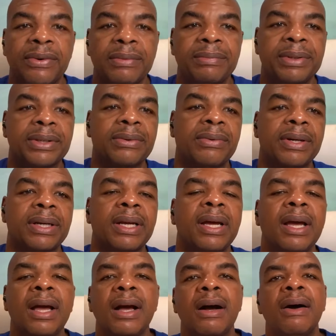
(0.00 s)
Bitcoin.
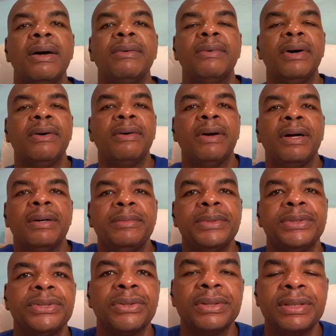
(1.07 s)
All right, well, I hope you
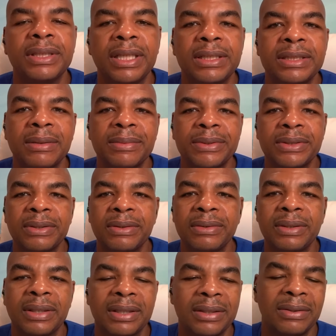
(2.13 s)
enjoyed today's
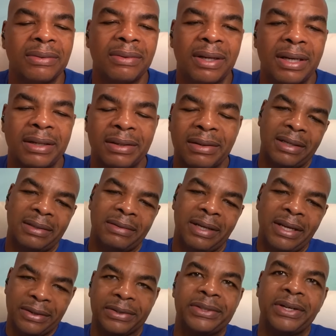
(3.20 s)
episode. I know I
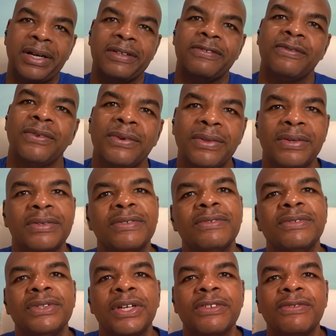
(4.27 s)
energized for this
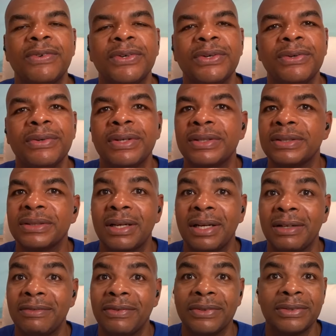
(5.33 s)
just for you, because
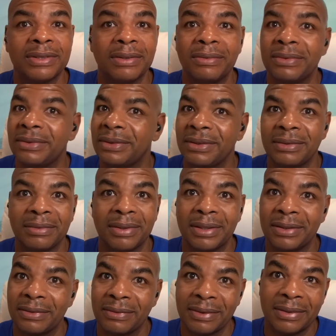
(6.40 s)
at first I didn't
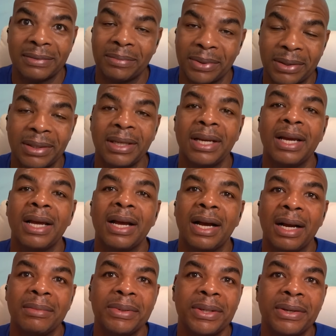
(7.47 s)
want to do this, but
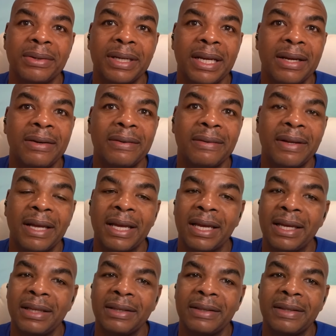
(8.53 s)
I'm here now.
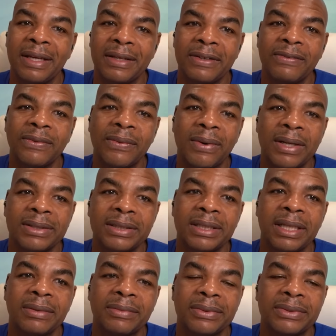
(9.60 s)
And thank you for watching,
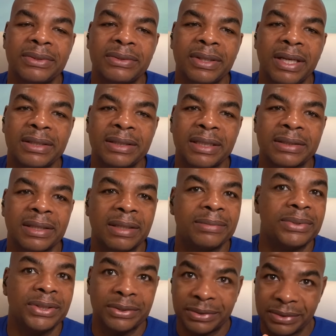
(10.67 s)
and we'll see you guys next time.
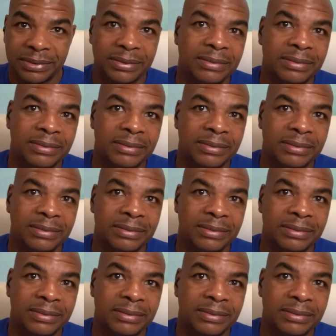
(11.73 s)
Cheers.